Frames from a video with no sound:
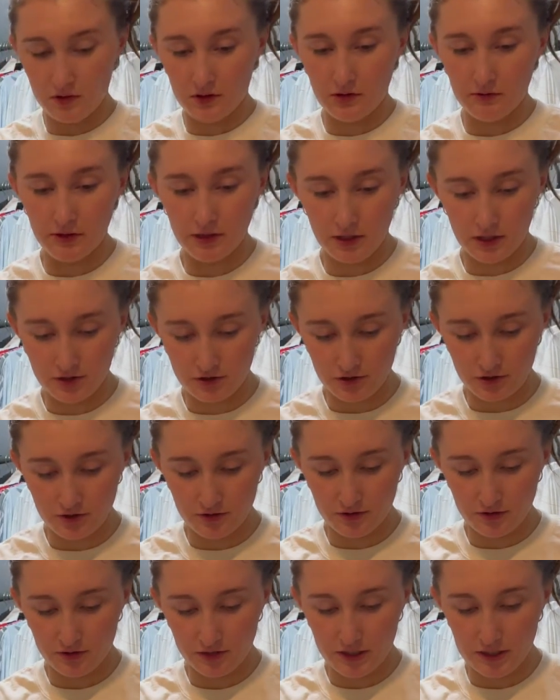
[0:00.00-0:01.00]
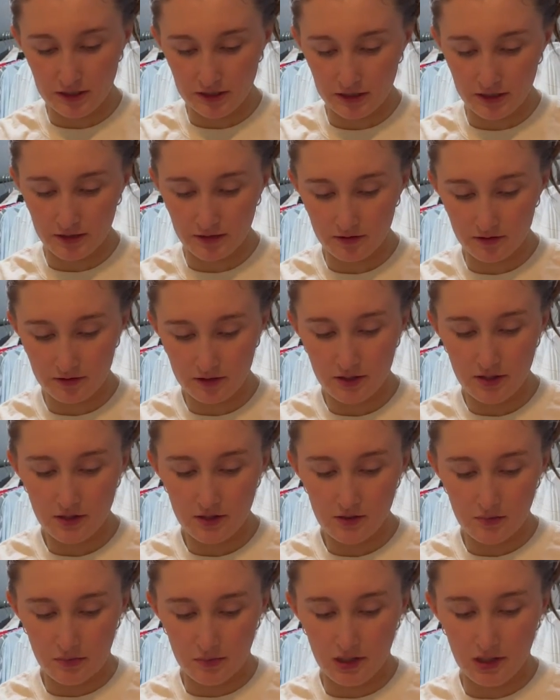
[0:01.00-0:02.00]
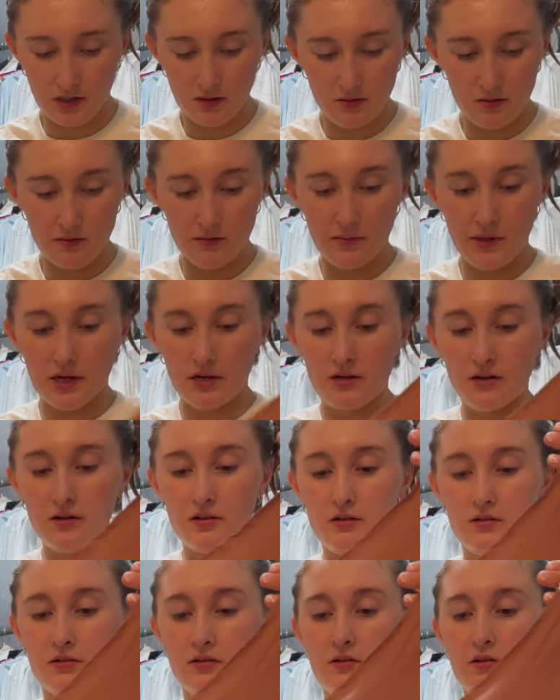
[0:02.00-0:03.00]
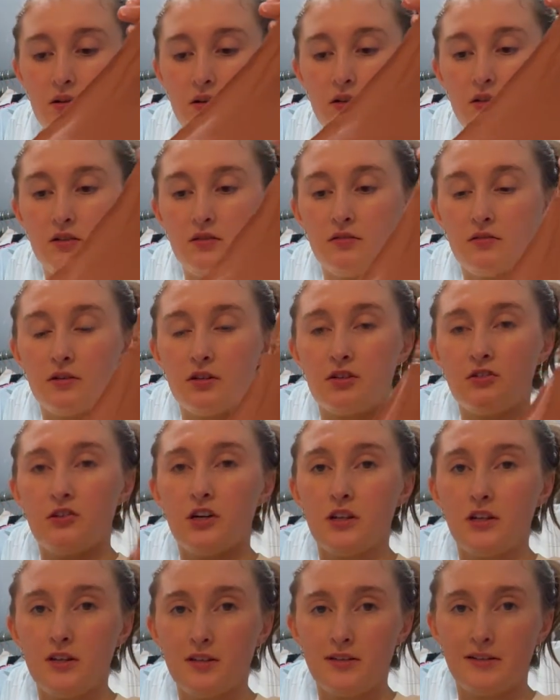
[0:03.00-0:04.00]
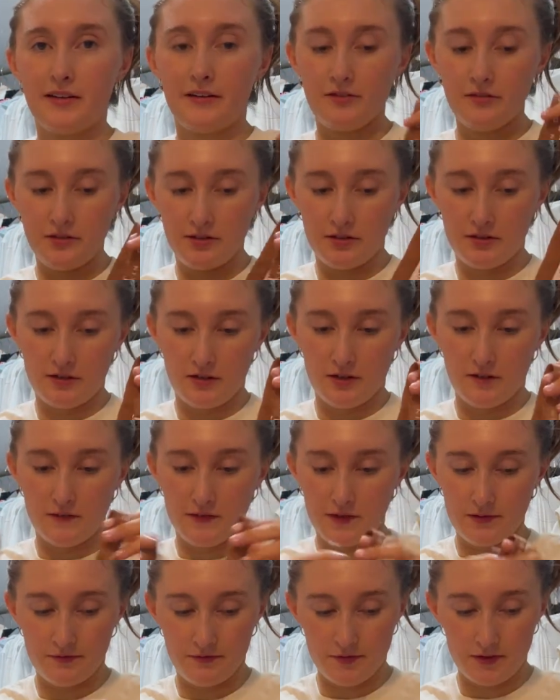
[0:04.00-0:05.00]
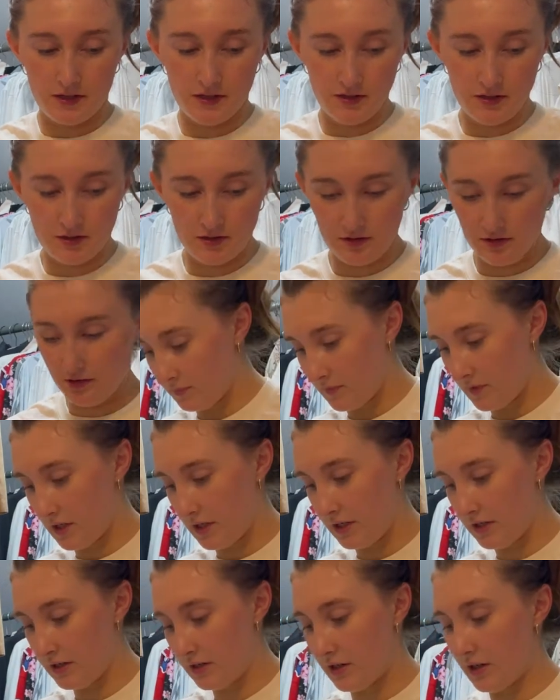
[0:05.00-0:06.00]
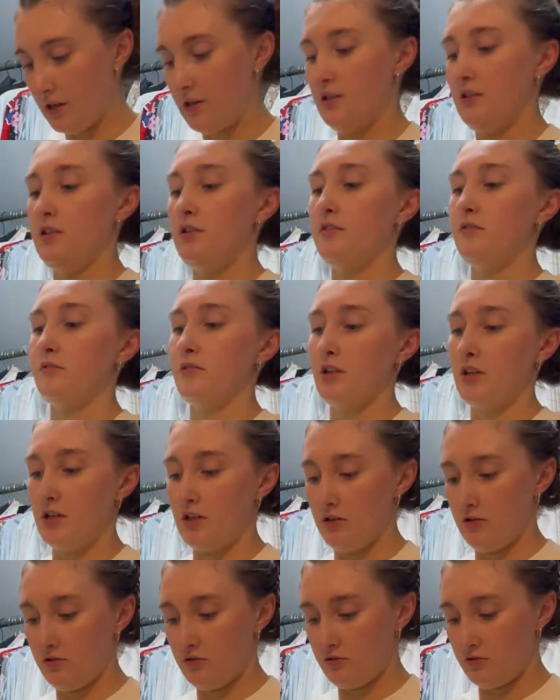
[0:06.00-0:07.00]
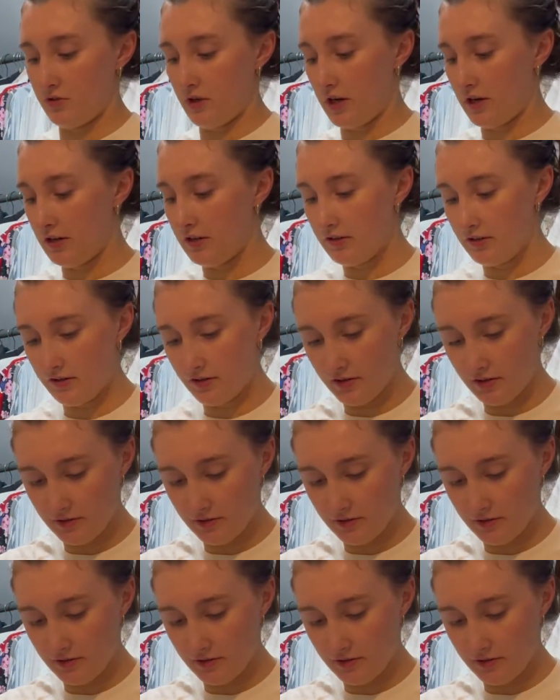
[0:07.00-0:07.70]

lower cut shirts or anything, be better. So I'm gonna try this out and see if that fits. And I got this really cute dress.